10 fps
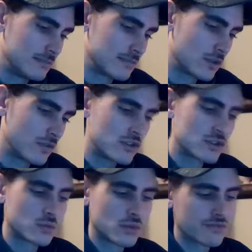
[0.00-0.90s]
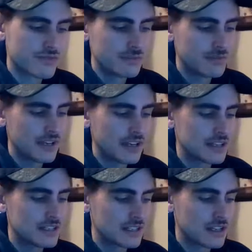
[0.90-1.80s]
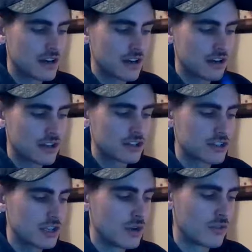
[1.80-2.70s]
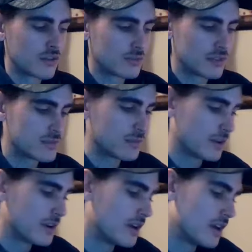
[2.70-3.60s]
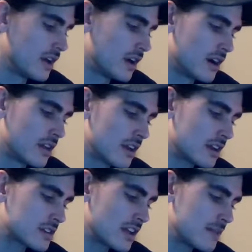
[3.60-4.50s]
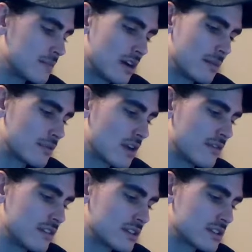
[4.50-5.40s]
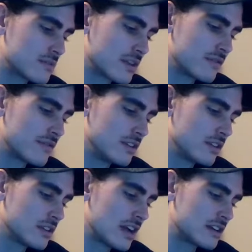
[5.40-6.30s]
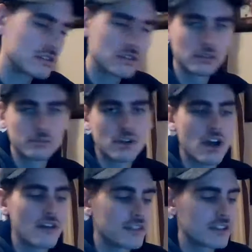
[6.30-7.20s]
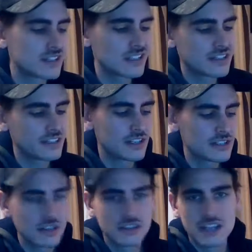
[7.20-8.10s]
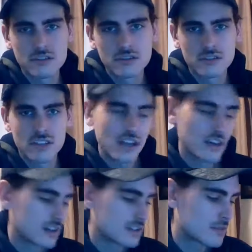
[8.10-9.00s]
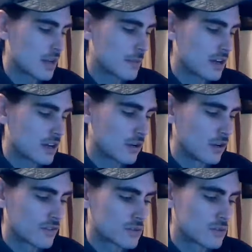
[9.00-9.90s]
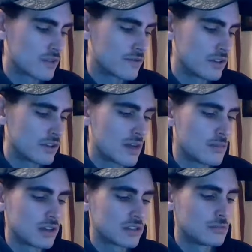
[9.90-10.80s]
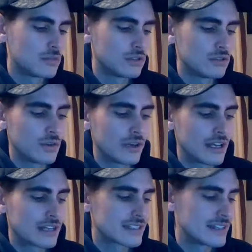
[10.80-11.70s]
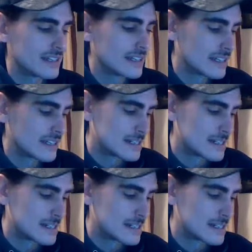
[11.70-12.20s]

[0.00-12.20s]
So far, just one free play, guys. That's Hershey over Bridgeport. On to the next game, Providence, Springfield. I circled Providence until I saw Desrosiers is probably going to go for Springfield, not Montembeau, who went last night.